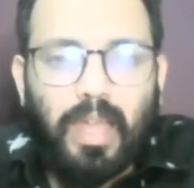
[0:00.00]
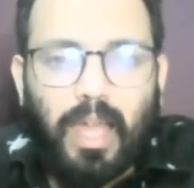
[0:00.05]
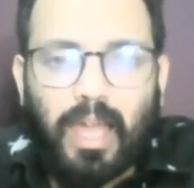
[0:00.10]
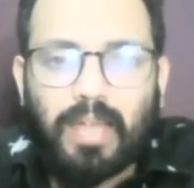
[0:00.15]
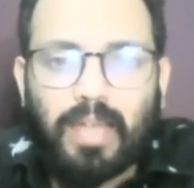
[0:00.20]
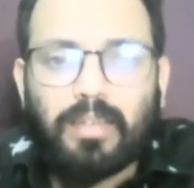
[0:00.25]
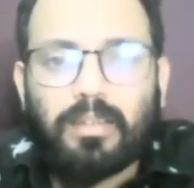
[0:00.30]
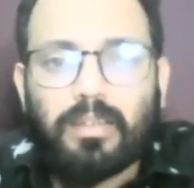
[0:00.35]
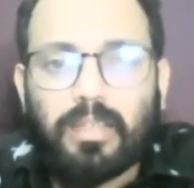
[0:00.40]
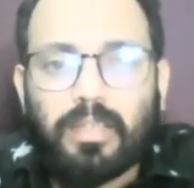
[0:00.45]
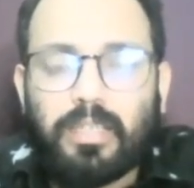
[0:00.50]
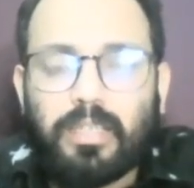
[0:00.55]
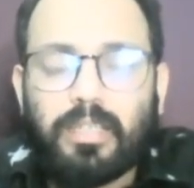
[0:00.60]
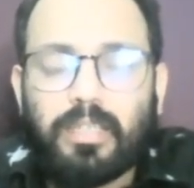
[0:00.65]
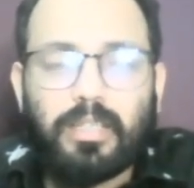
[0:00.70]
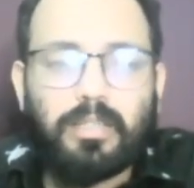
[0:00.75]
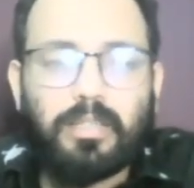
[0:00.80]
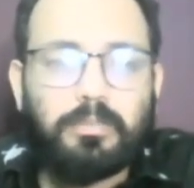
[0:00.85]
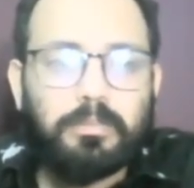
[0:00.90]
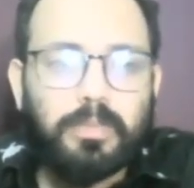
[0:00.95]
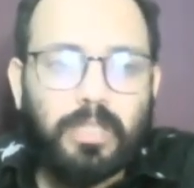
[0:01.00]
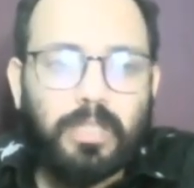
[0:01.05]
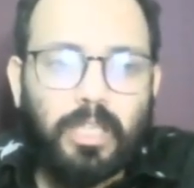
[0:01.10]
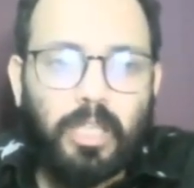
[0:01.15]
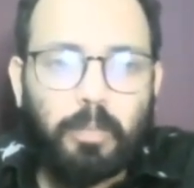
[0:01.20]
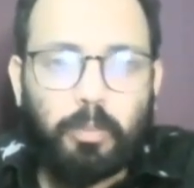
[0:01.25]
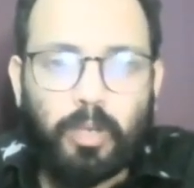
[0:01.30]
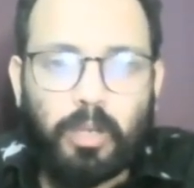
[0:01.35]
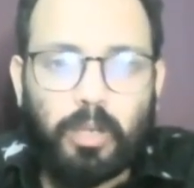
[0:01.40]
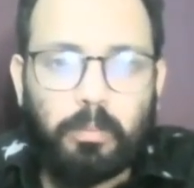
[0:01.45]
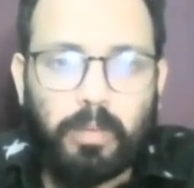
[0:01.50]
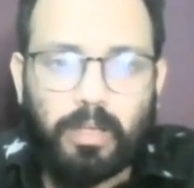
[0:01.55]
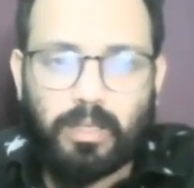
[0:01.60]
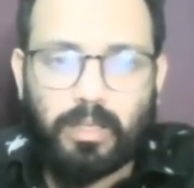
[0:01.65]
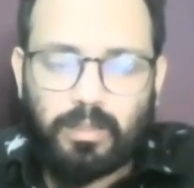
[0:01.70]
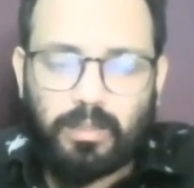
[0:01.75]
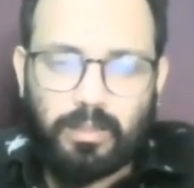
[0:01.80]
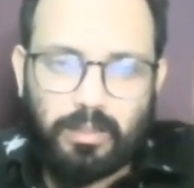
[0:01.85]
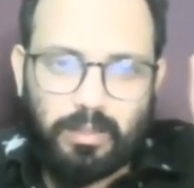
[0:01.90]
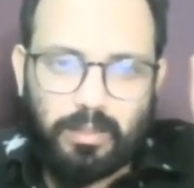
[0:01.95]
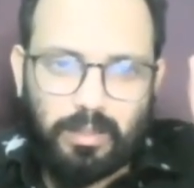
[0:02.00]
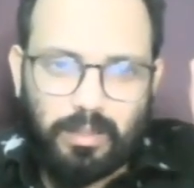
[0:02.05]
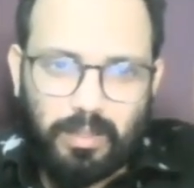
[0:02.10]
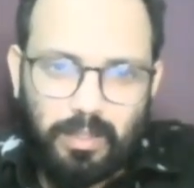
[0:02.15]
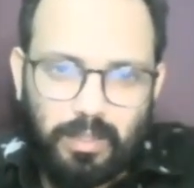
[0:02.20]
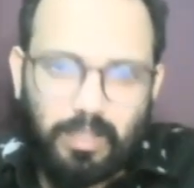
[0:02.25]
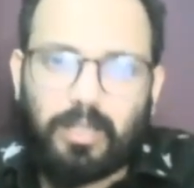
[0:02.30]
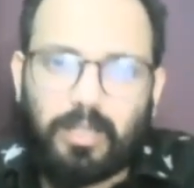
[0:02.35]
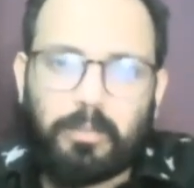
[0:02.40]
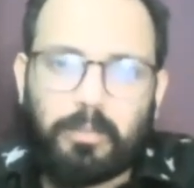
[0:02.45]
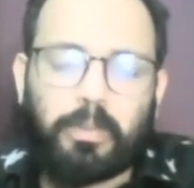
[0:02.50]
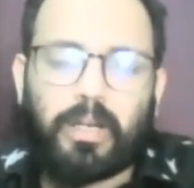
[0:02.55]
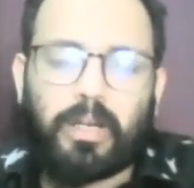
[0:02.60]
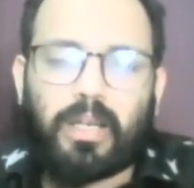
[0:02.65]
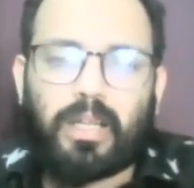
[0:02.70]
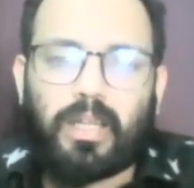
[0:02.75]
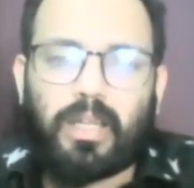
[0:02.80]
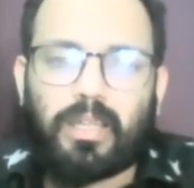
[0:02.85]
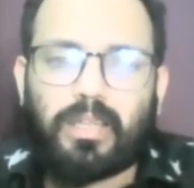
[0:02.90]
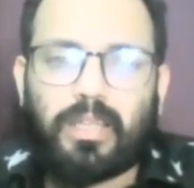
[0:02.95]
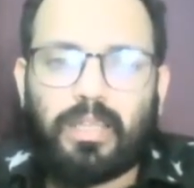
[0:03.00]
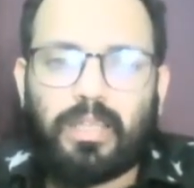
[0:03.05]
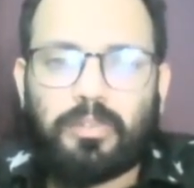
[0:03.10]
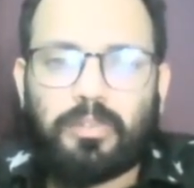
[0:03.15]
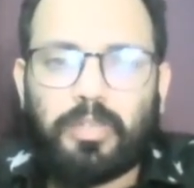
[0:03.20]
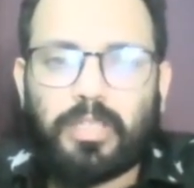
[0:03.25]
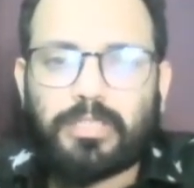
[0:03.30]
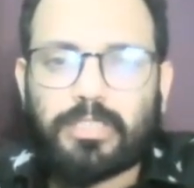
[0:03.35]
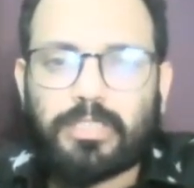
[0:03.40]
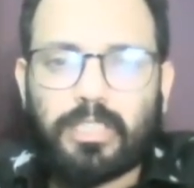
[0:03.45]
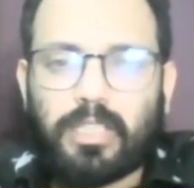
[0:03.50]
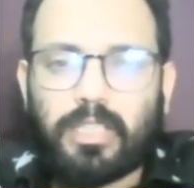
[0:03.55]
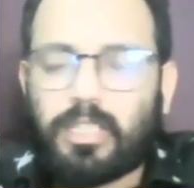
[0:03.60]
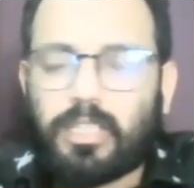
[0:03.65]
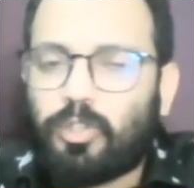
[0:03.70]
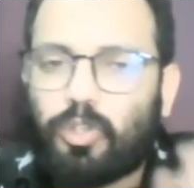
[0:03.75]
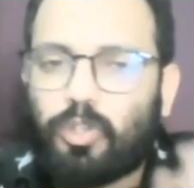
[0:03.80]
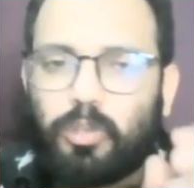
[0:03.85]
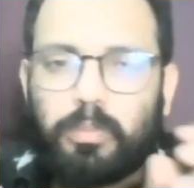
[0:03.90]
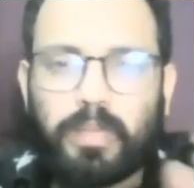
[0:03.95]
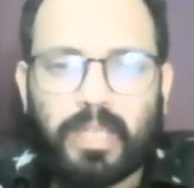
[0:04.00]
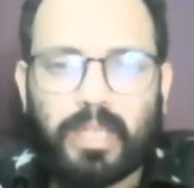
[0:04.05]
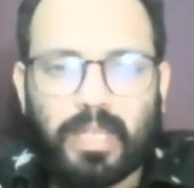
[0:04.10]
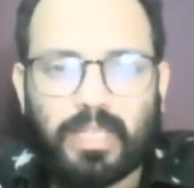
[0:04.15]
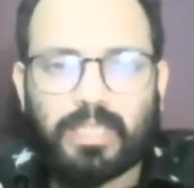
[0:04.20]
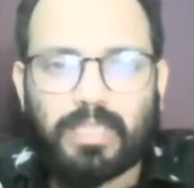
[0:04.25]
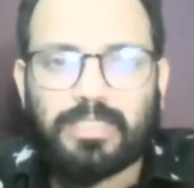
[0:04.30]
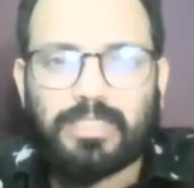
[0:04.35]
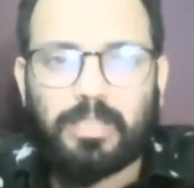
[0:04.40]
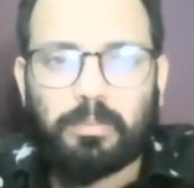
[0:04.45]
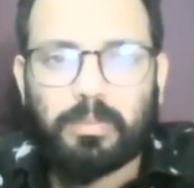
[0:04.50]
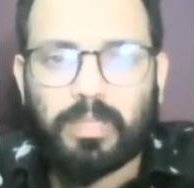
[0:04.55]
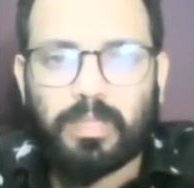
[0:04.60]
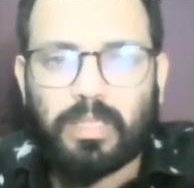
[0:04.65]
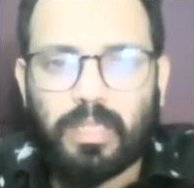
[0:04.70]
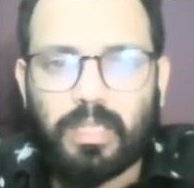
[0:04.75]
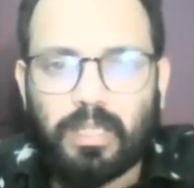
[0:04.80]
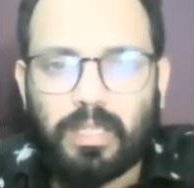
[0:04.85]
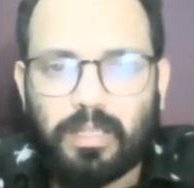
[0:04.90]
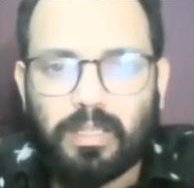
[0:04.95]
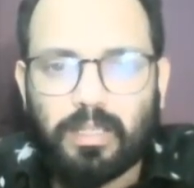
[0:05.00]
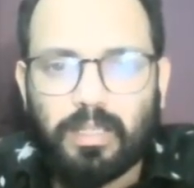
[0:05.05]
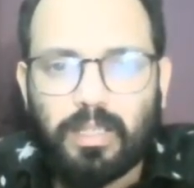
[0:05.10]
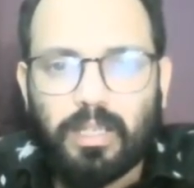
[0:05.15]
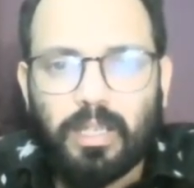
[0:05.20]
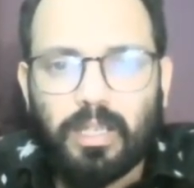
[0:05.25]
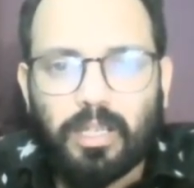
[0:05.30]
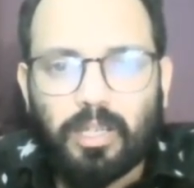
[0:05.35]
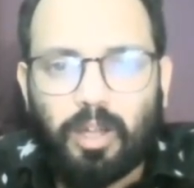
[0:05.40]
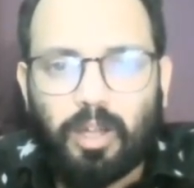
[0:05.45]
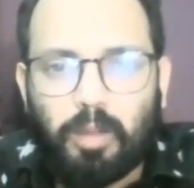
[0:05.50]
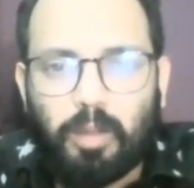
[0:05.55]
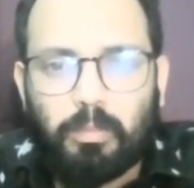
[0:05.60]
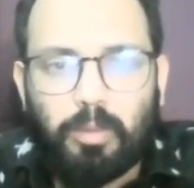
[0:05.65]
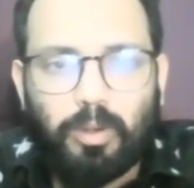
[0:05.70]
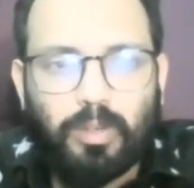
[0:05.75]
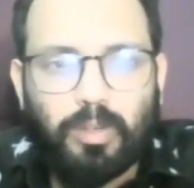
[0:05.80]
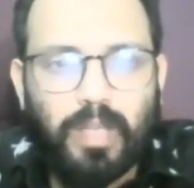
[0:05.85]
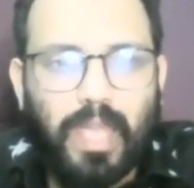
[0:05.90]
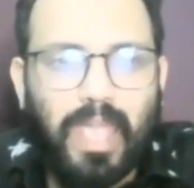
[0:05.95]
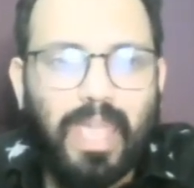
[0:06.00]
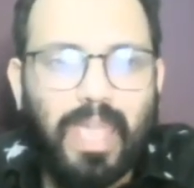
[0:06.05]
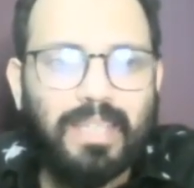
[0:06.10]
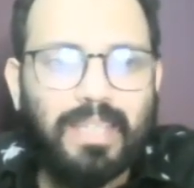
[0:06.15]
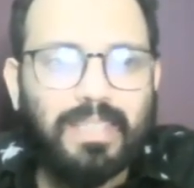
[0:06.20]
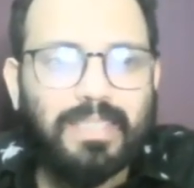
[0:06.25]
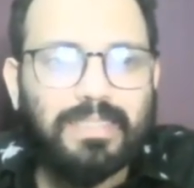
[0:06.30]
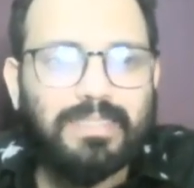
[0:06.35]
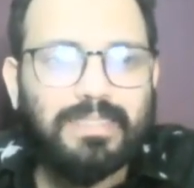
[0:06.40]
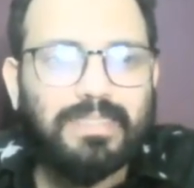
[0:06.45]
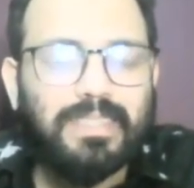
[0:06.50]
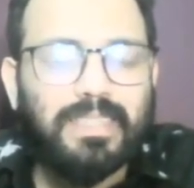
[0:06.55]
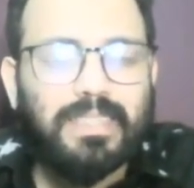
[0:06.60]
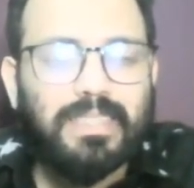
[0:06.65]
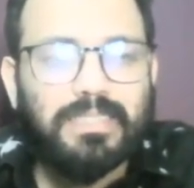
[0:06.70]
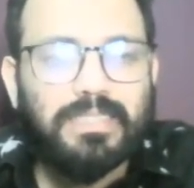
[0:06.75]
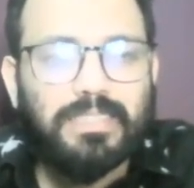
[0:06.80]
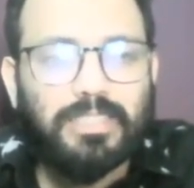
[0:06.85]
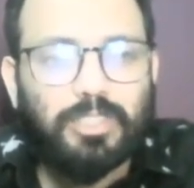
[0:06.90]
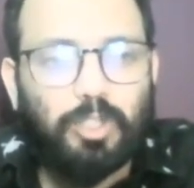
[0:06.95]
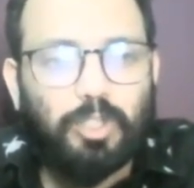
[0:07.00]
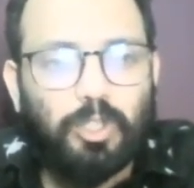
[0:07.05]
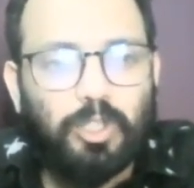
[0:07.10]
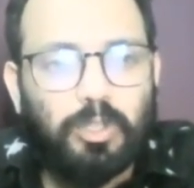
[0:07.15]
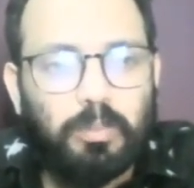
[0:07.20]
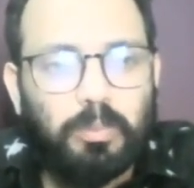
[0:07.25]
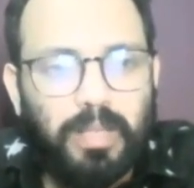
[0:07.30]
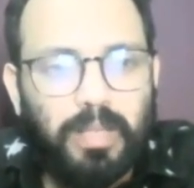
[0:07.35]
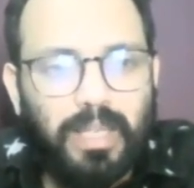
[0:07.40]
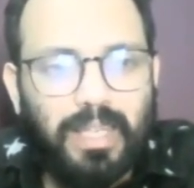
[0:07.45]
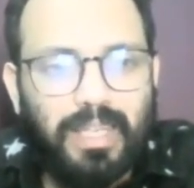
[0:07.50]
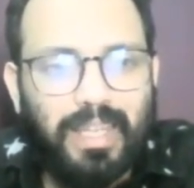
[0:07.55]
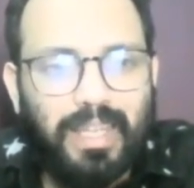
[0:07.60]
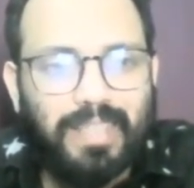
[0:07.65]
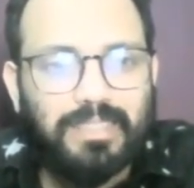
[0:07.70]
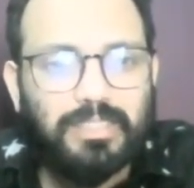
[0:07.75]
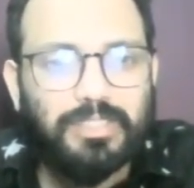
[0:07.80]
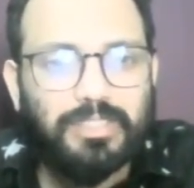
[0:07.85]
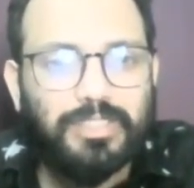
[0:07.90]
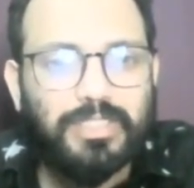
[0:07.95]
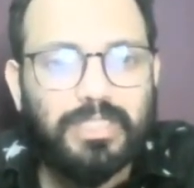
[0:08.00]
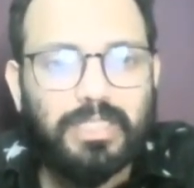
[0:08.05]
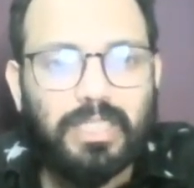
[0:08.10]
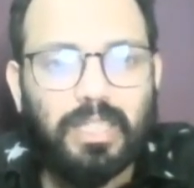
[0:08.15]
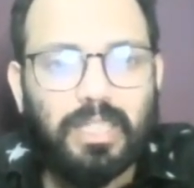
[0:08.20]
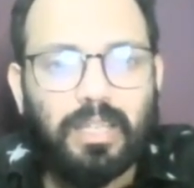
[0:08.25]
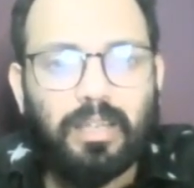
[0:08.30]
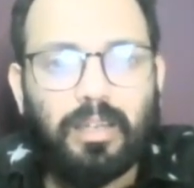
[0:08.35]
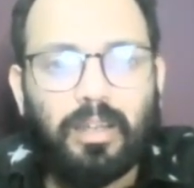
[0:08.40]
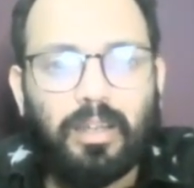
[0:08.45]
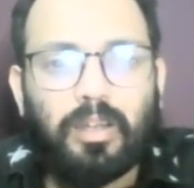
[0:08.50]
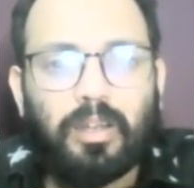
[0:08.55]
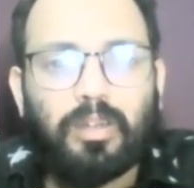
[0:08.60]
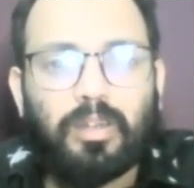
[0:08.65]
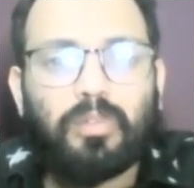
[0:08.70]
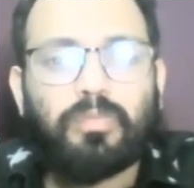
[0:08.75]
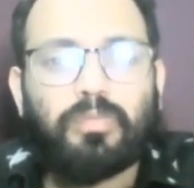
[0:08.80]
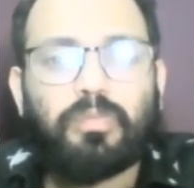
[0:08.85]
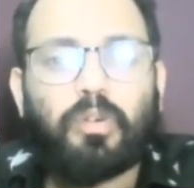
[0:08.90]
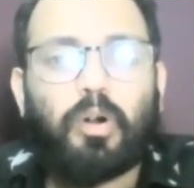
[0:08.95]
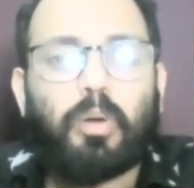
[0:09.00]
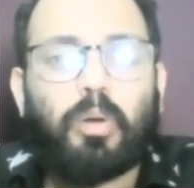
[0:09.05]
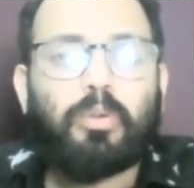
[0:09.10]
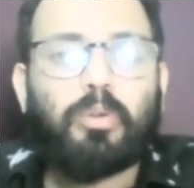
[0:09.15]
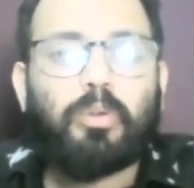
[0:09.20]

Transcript: And here, if we learn the equation, you will be getting something here. Compound A is soluble in HCl to form